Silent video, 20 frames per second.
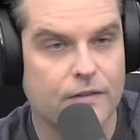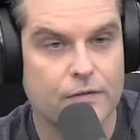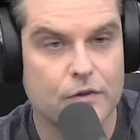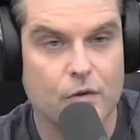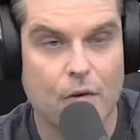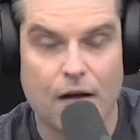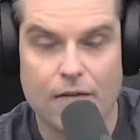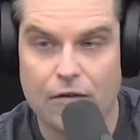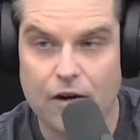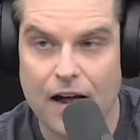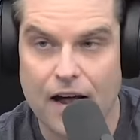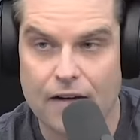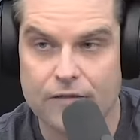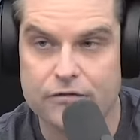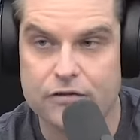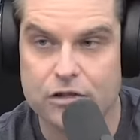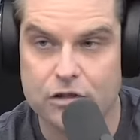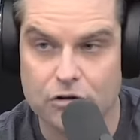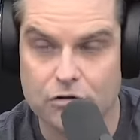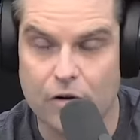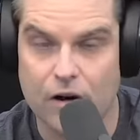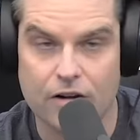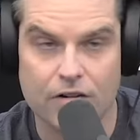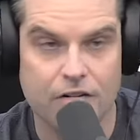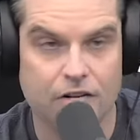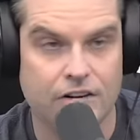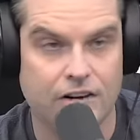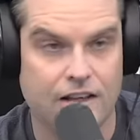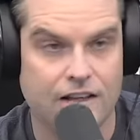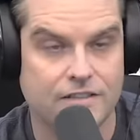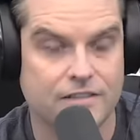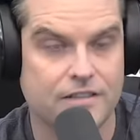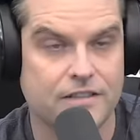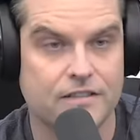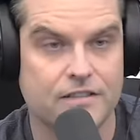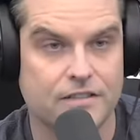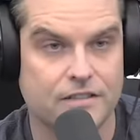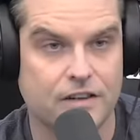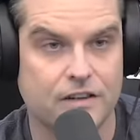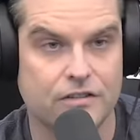you ever have
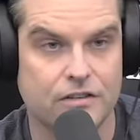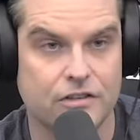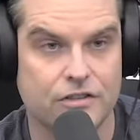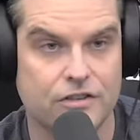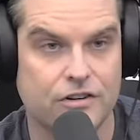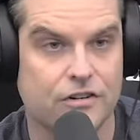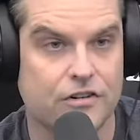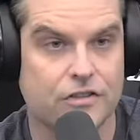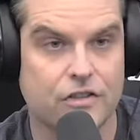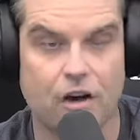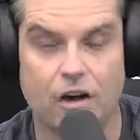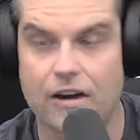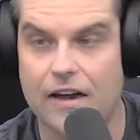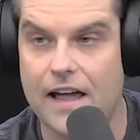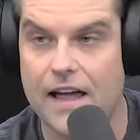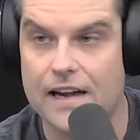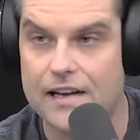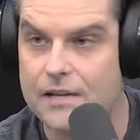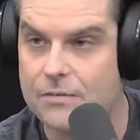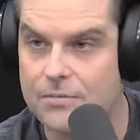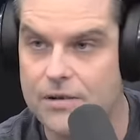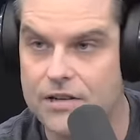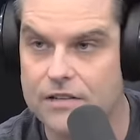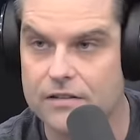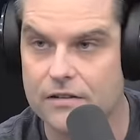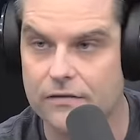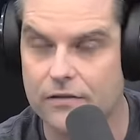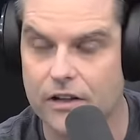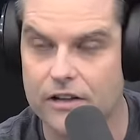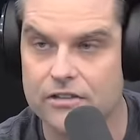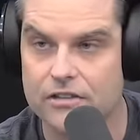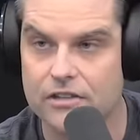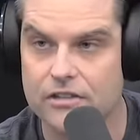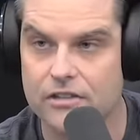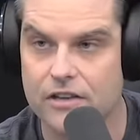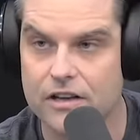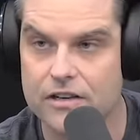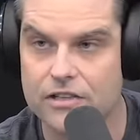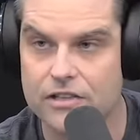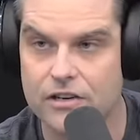218 signatures on any piece of
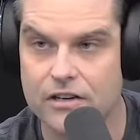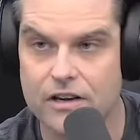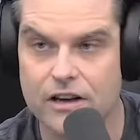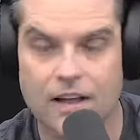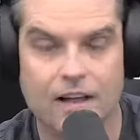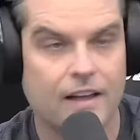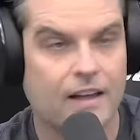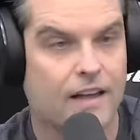legislation